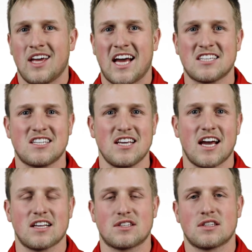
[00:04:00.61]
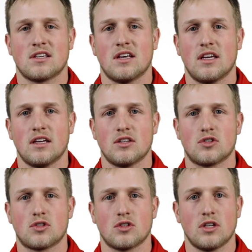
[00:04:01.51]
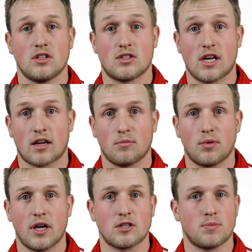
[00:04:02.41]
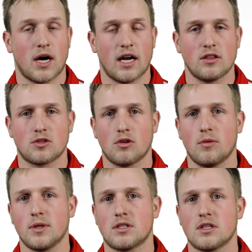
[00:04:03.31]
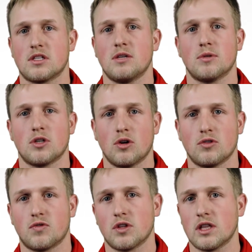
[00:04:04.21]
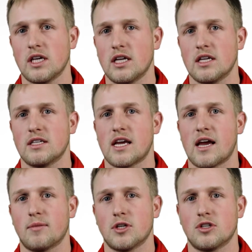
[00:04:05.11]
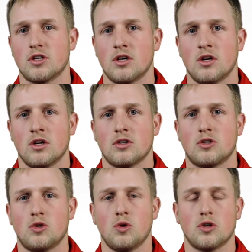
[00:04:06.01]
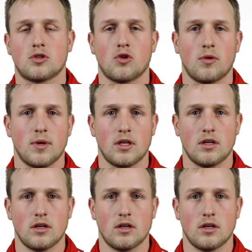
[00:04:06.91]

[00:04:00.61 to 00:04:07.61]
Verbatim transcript: SDS is in second place behind the soybean cyst nematodes for the leading damage to your soybean